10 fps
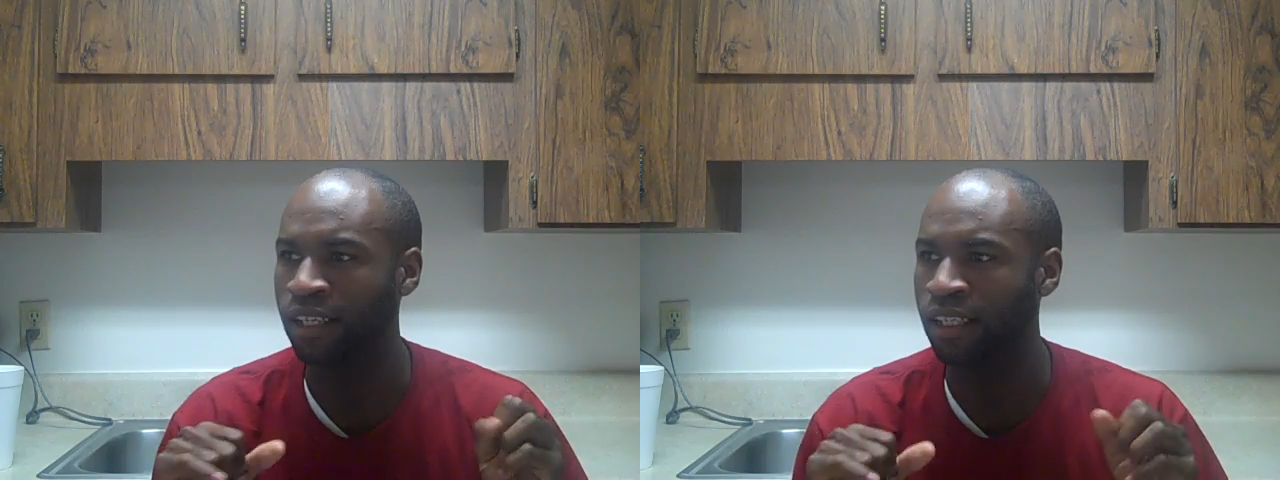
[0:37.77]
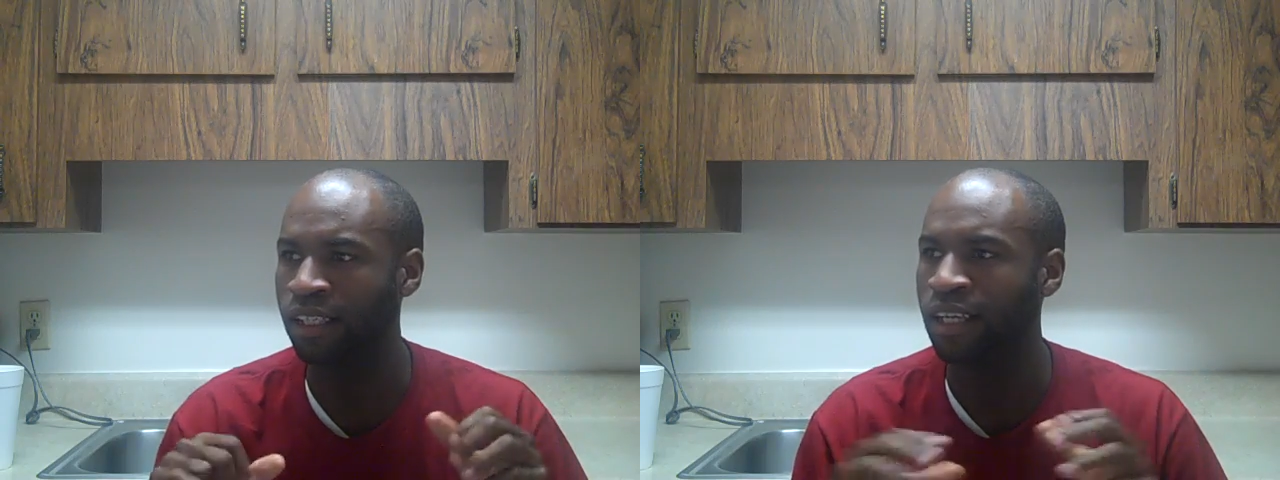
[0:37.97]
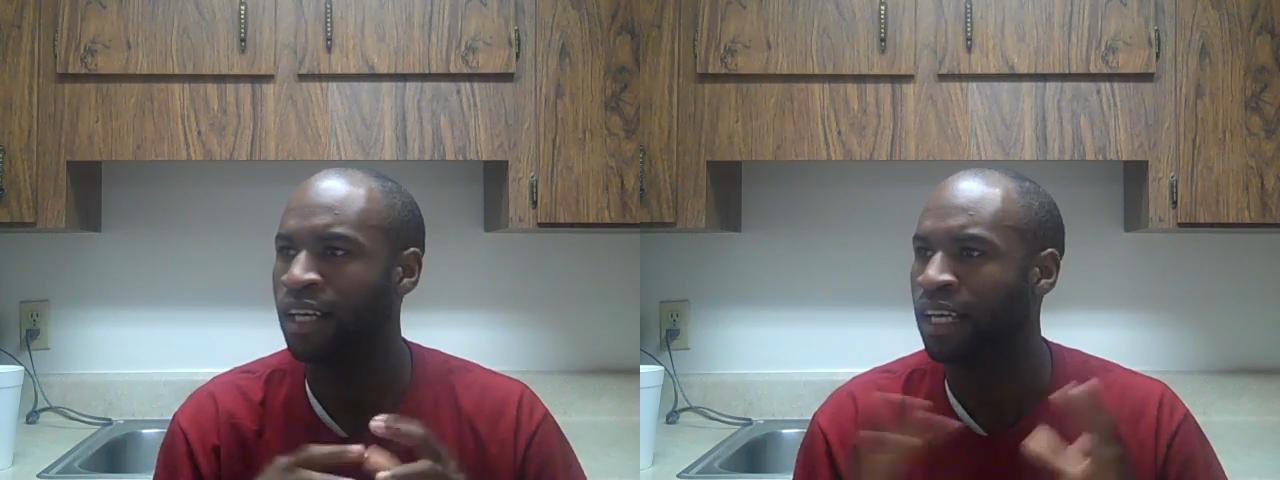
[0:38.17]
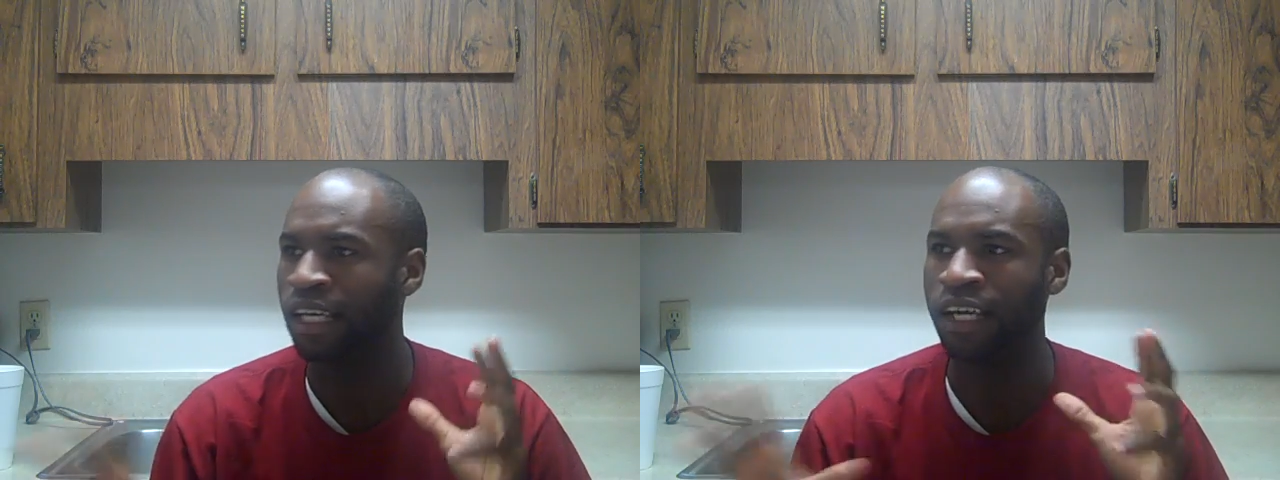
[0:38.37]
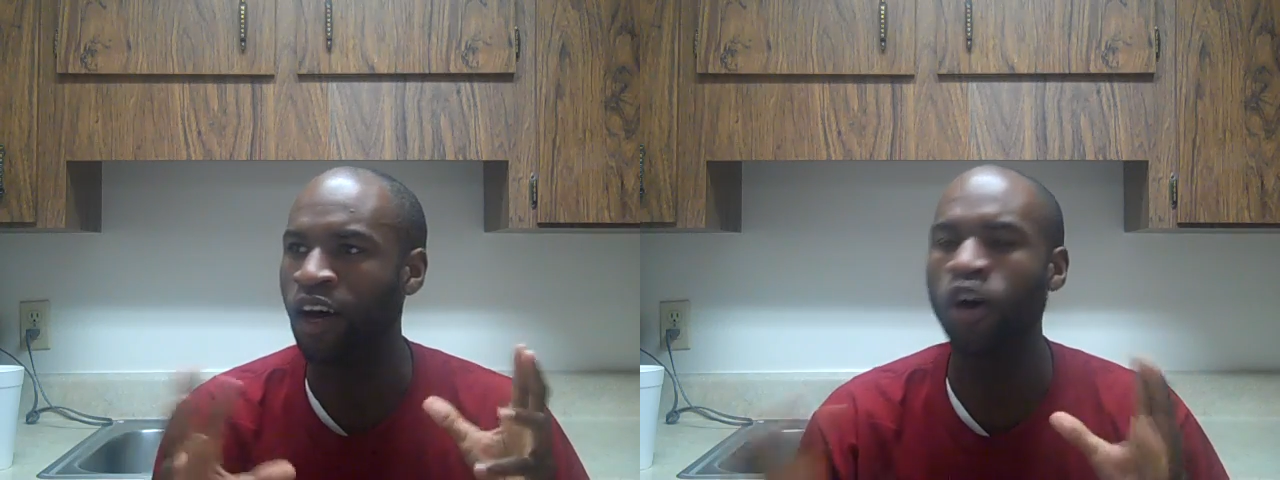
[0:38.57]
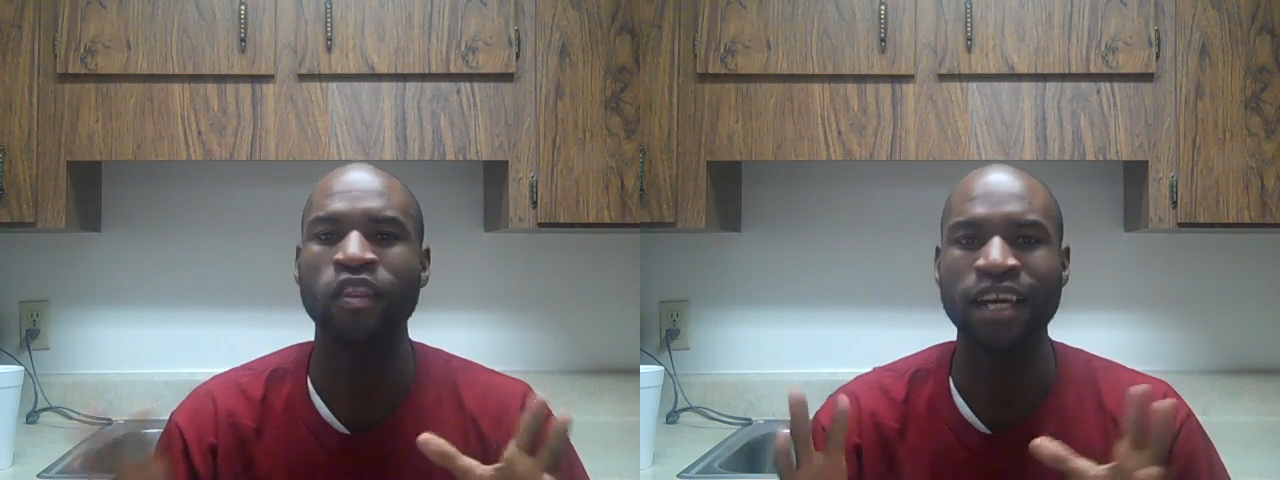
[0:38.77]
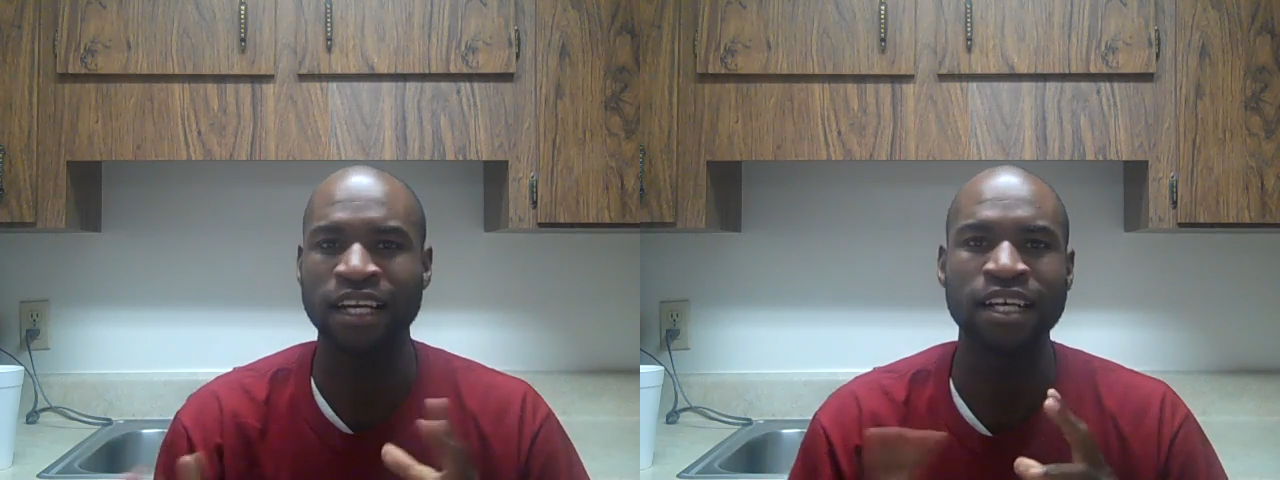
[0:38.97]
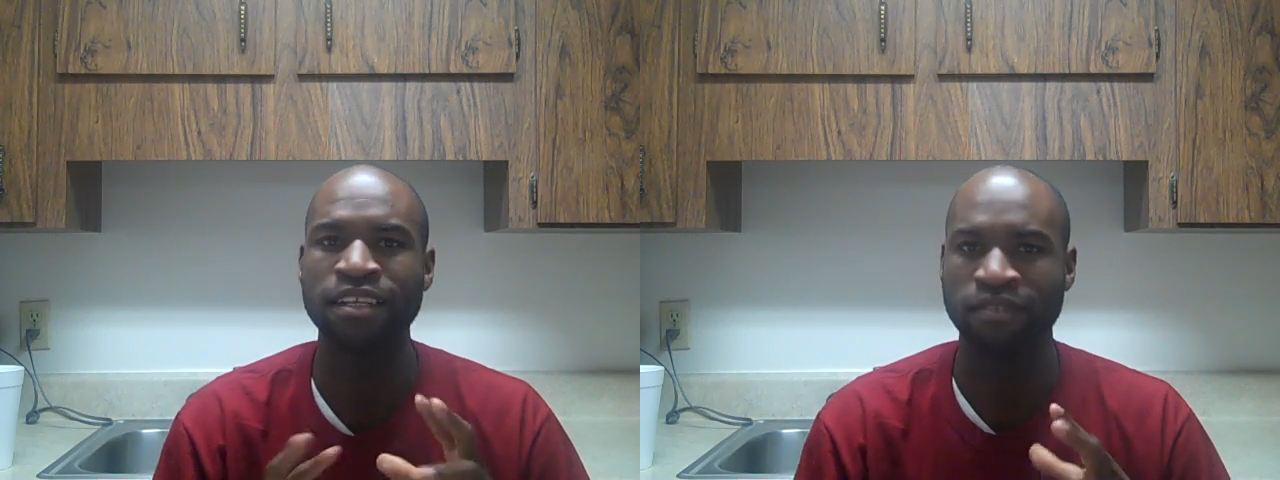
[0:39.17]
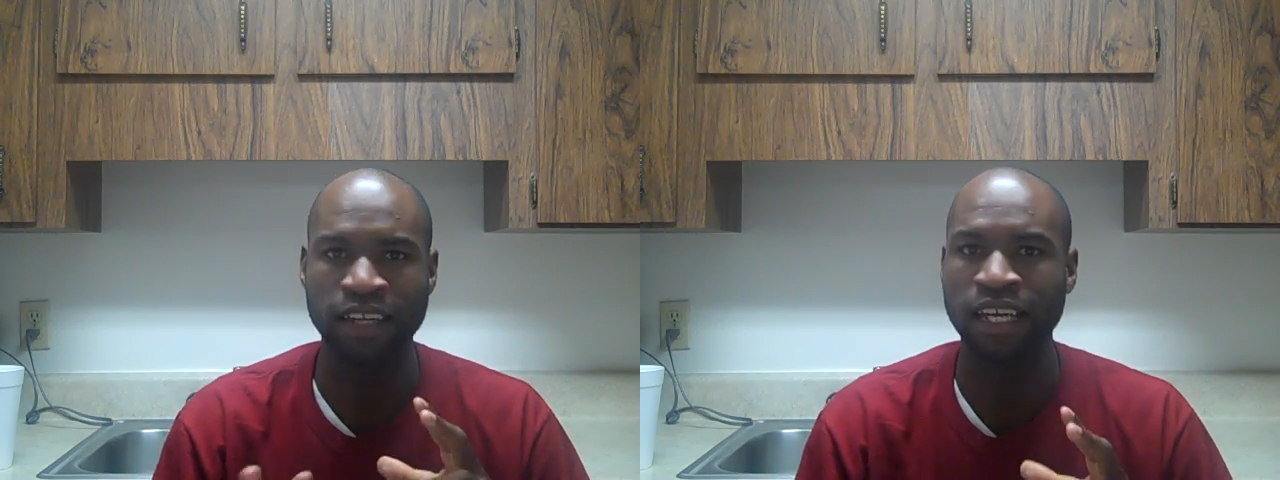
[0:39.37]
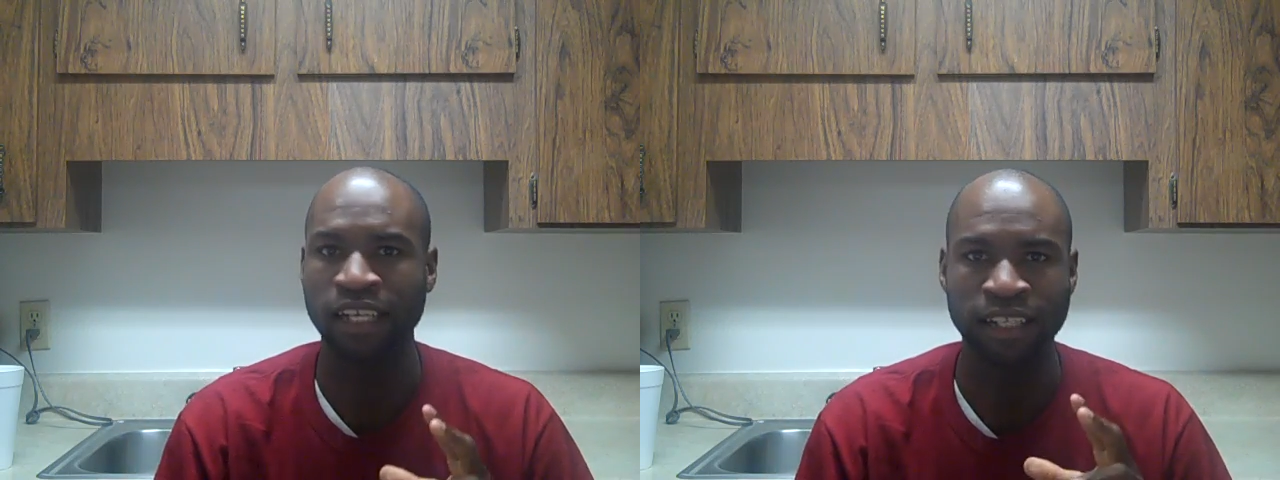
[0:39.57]
all that kind of
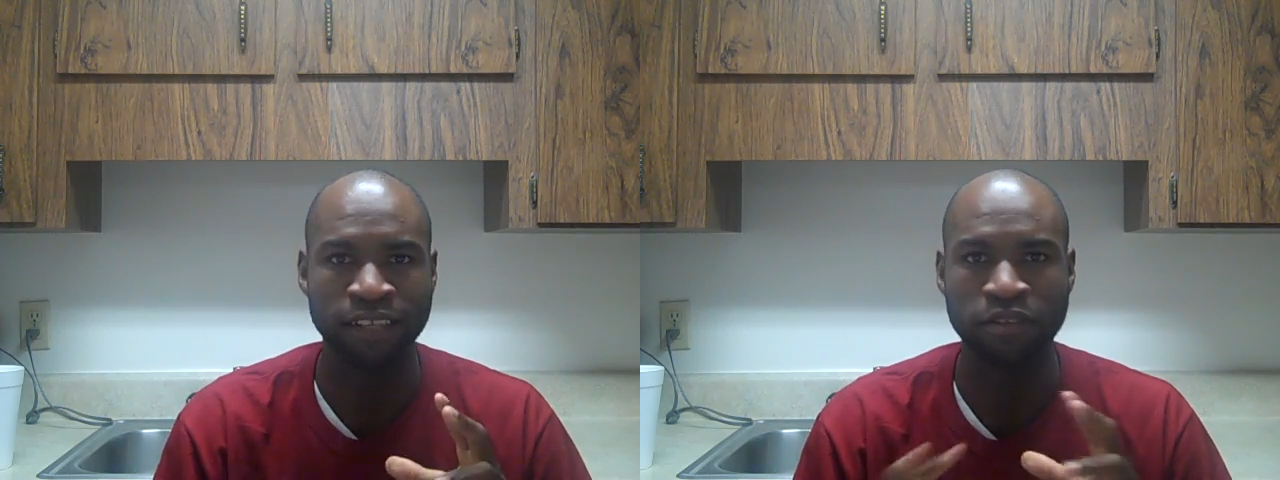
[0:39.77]
thing.